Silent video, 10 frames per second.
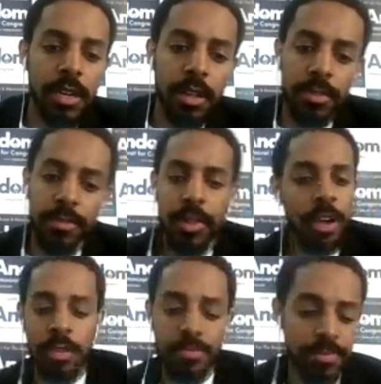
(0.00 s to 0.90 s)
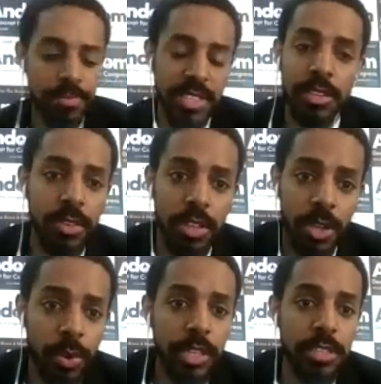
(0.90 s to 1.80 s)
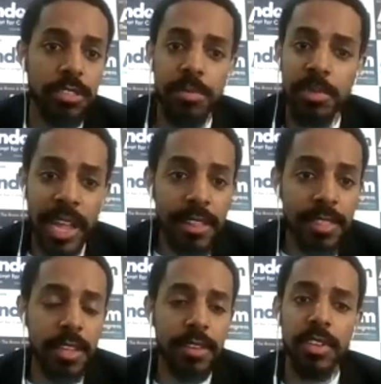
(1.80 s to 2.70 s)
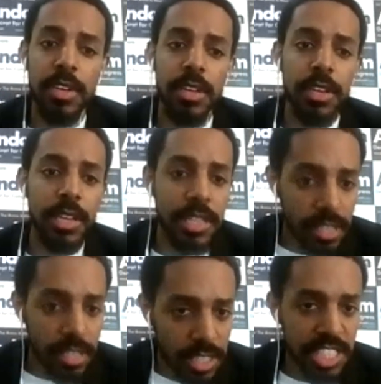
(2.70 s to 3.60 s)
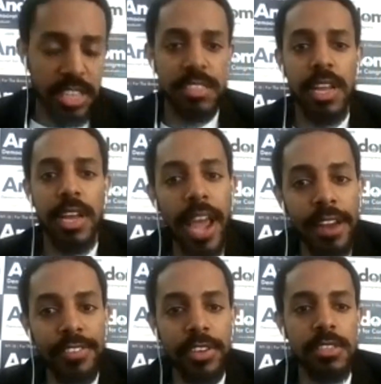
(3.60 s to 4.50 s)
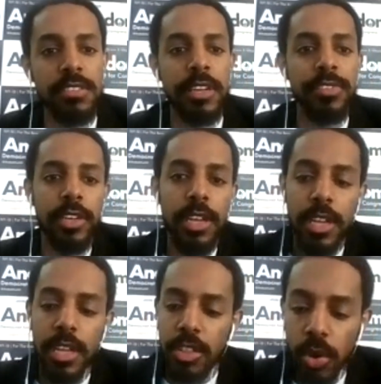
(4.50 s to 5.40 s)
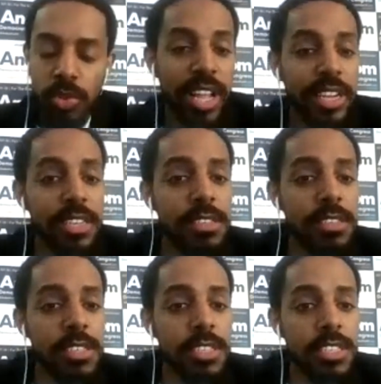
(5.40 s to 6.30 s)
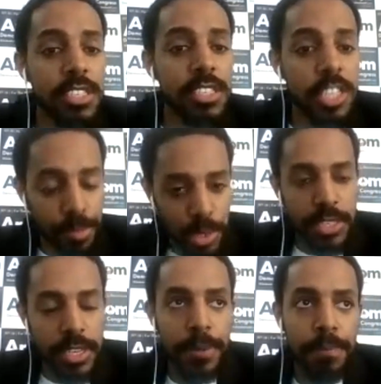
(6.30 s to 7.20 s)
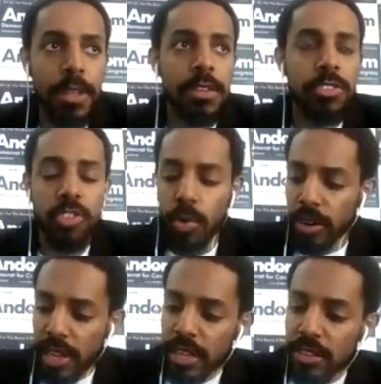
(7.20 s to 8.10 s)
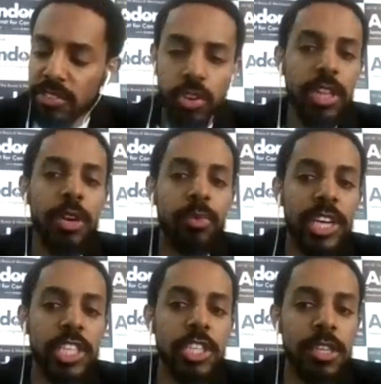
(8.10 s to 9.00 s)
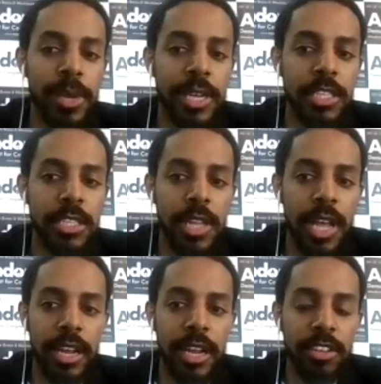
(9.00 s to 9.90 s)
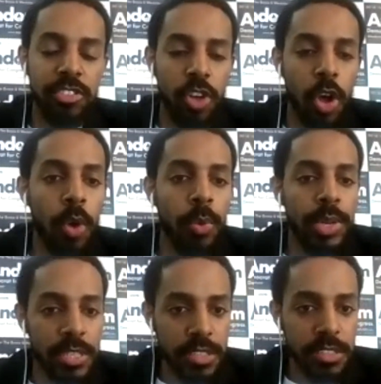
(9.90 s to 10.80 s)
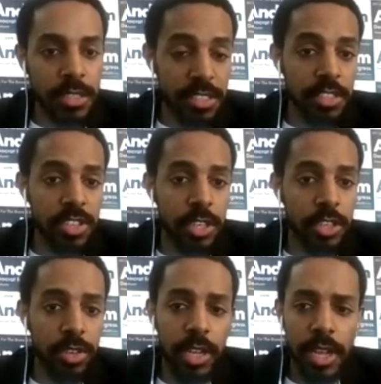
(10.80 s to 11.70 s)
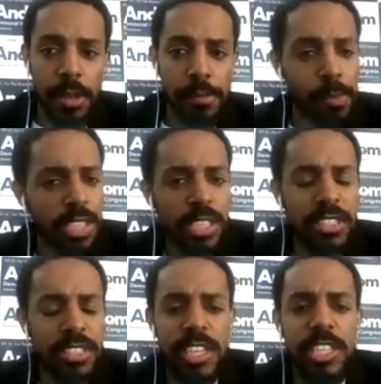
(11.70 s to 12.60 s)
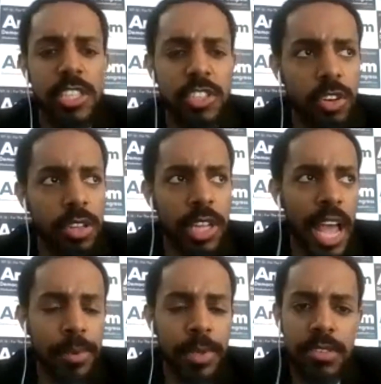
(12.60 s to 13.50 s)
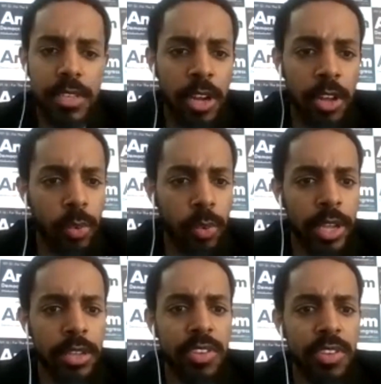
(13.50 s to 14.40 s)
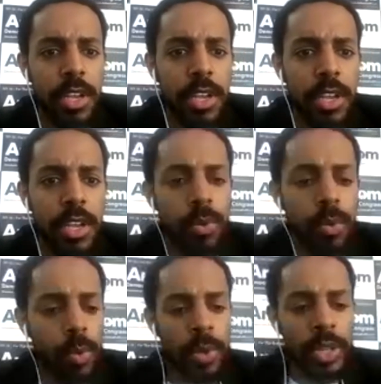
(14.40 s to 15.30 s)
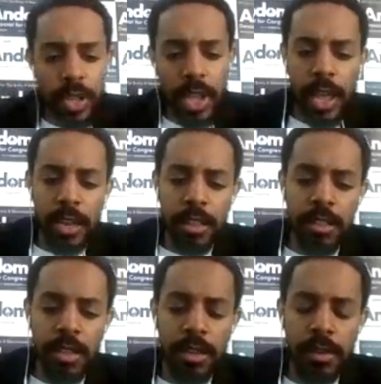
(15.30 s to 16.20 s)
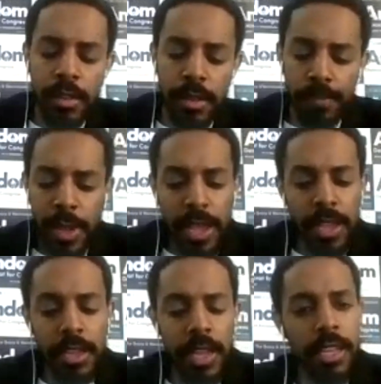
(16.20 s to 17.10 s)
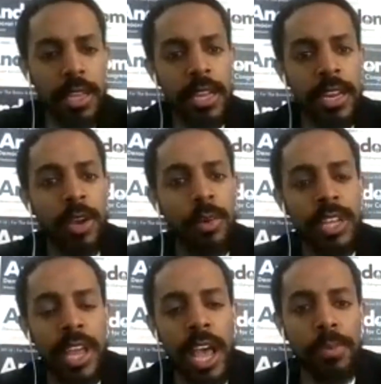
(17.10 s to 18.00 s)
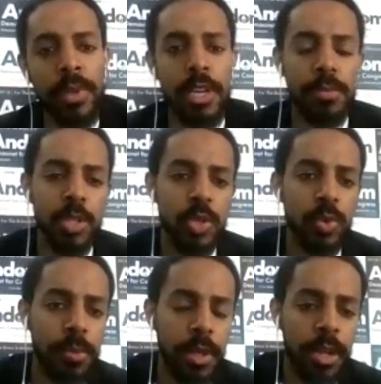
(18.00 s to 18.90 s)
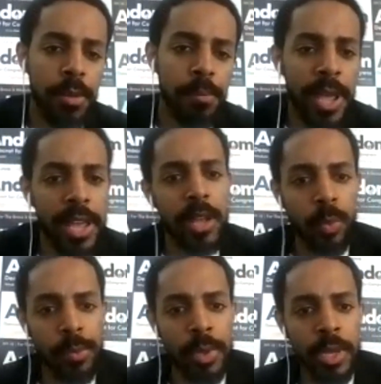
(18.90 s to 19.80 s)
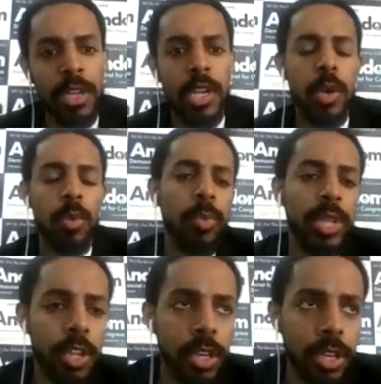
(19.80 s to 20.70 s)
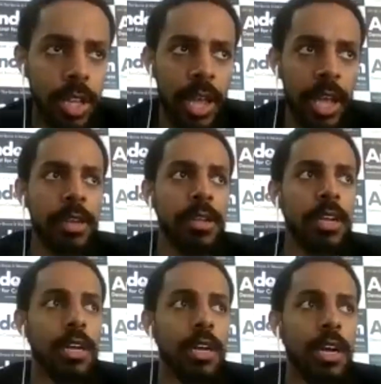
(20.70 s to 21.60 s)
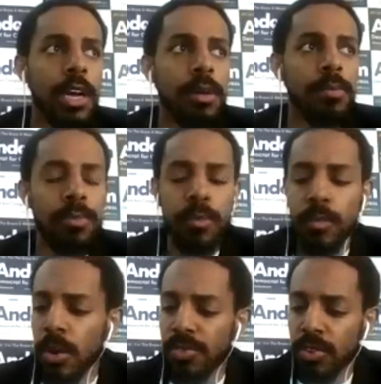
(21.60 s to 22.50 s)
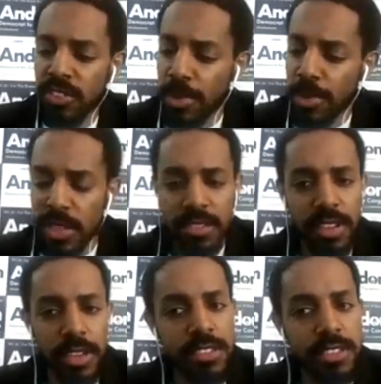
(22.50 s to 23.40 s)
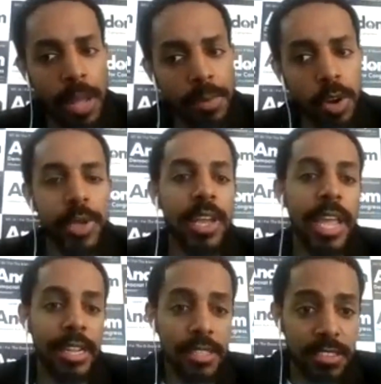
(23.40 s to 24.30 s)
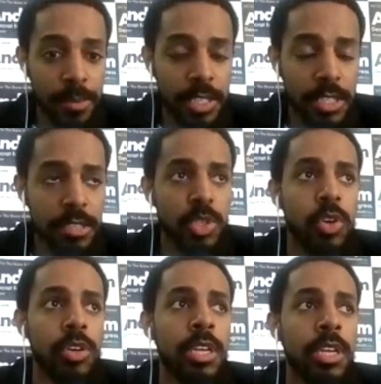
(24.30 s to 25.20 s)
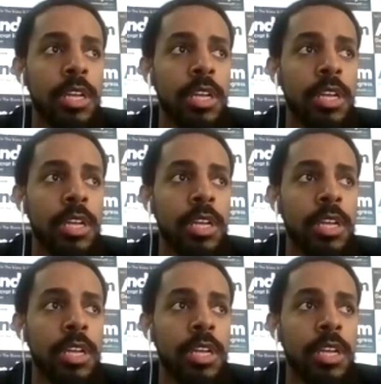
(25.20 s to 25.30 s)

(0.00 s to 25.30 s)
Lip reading: on settler colonialism, land theft, indigenous genocide, African slavery. Those legacies still persist today. So there is certainly a racial dimension that has always existed in this country. But marginalization certainly happens in other ways. When we look at the pay inequity gap between men and women, when we look at, for example, things like Islamophobia, anti-Semitism, certainly